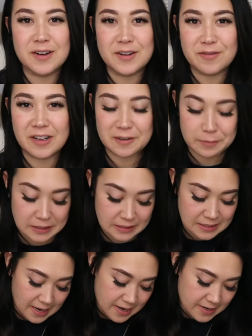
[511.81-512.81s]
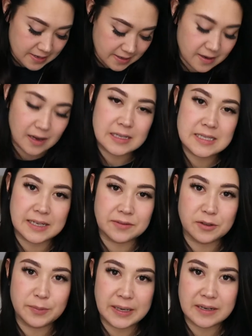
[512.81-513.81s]
during Vlogmas, I got
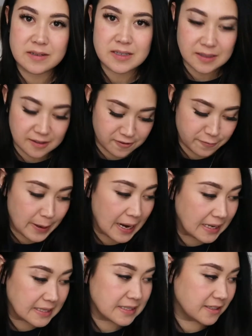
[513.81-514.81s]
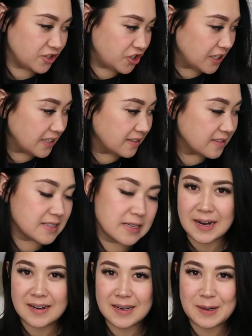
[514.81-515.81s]
several pairs of pants and jeans, but
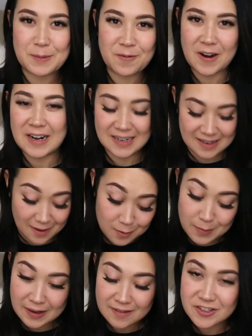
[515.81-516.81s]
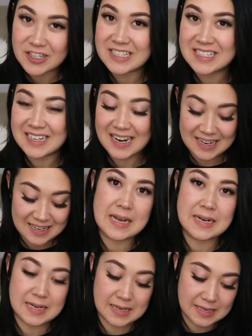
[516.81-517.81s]
I ended up finding another another pair of jeans today
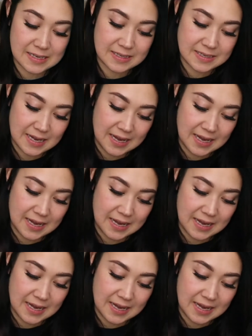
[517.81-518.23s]
and it is